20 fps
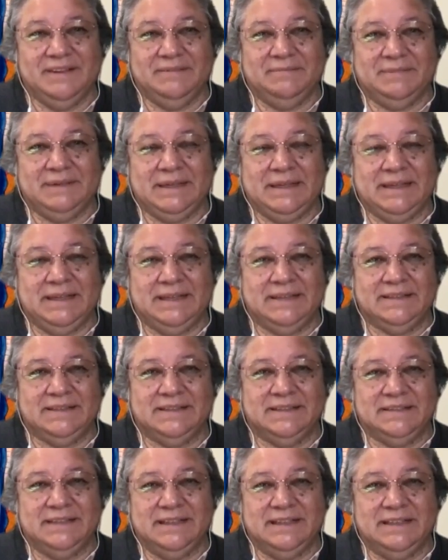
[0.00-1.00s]
But
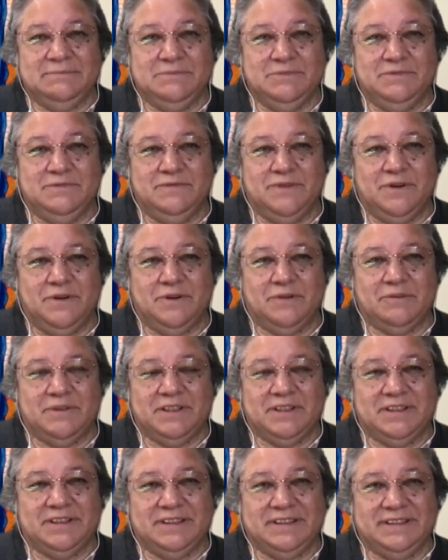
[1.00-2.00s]
let's move forward
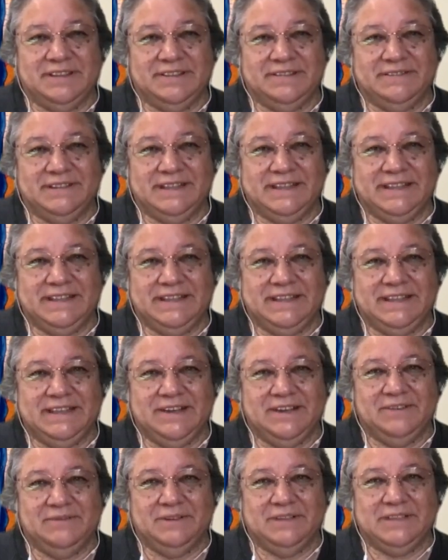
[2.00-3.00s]
with you
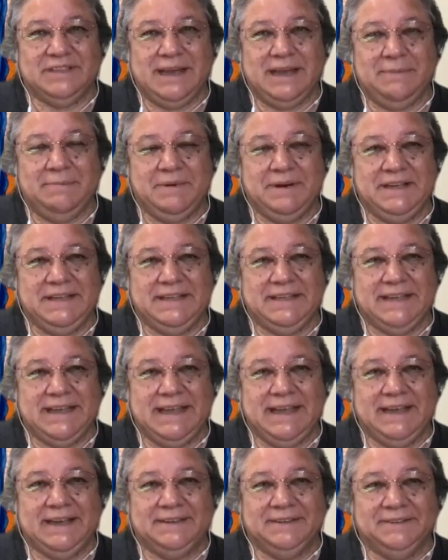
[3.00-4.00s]
know, what's happening
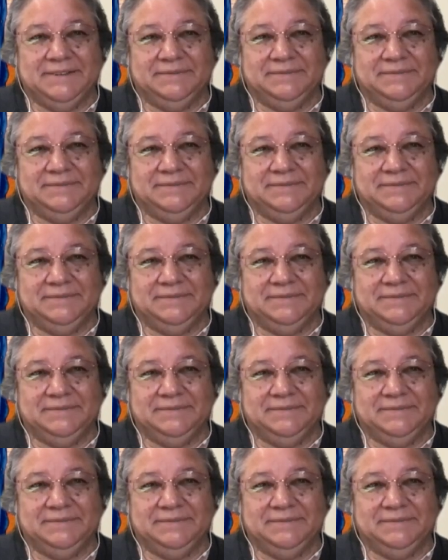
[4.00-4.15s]
today.